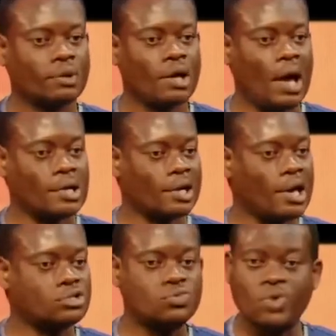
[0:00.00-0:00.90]
and
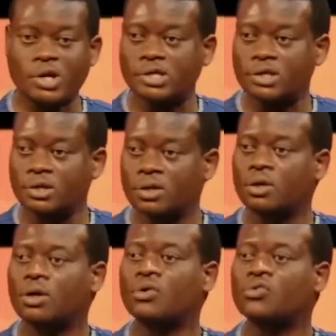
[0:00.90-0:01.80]
get ready
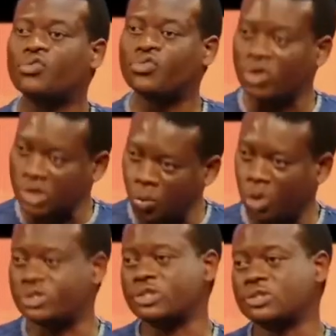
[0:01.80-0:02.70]
for the
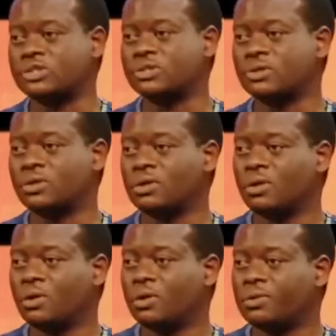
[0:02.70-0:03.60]
watches.
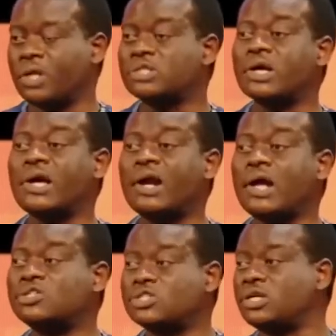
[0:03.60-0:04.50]
There is a
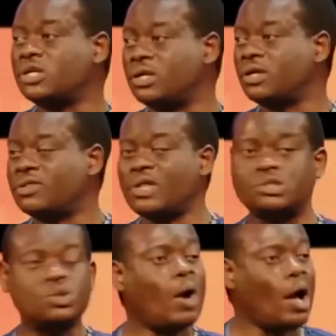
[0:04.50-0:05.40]
guarantee
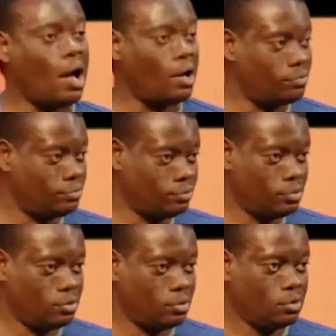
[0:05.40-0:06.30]
that you have.
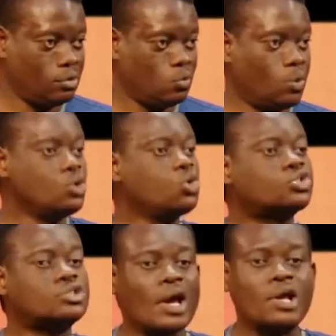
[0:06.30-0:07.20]
When you
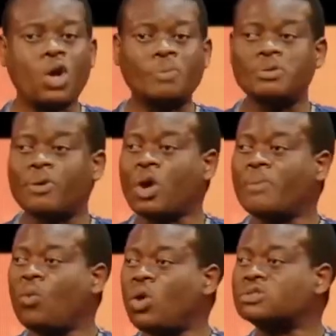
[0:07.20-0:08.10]
sign up to become
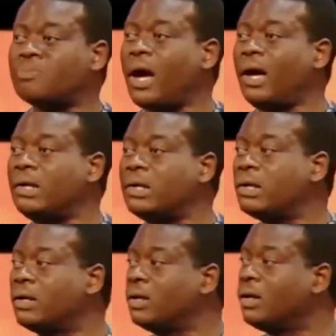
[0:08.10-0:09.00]
a
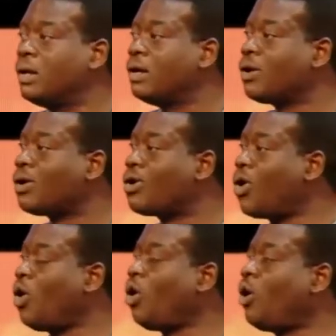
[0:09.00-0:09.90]
watchman,
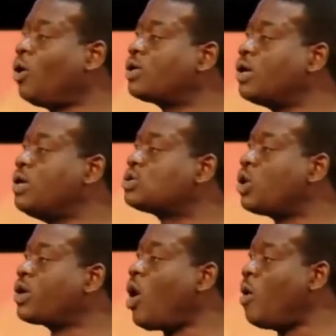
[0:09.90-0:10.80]
God is
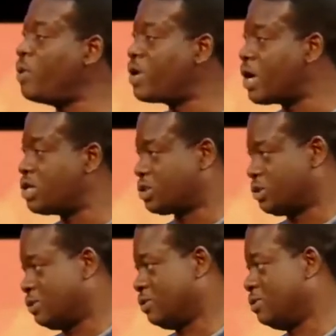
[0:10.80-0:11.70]
under
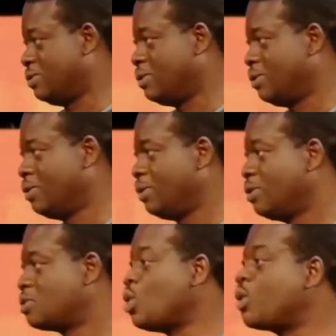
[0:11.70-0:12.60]
obligation
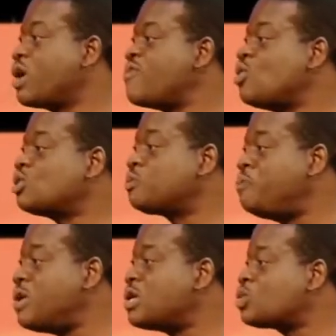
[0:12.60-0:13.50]
to give you
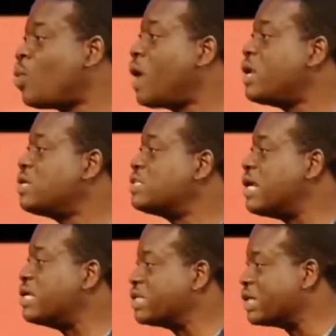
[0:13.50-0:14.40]
spiritual
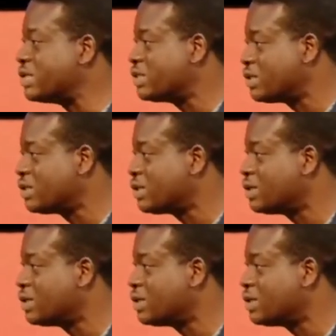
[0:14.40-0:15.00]
intelligence.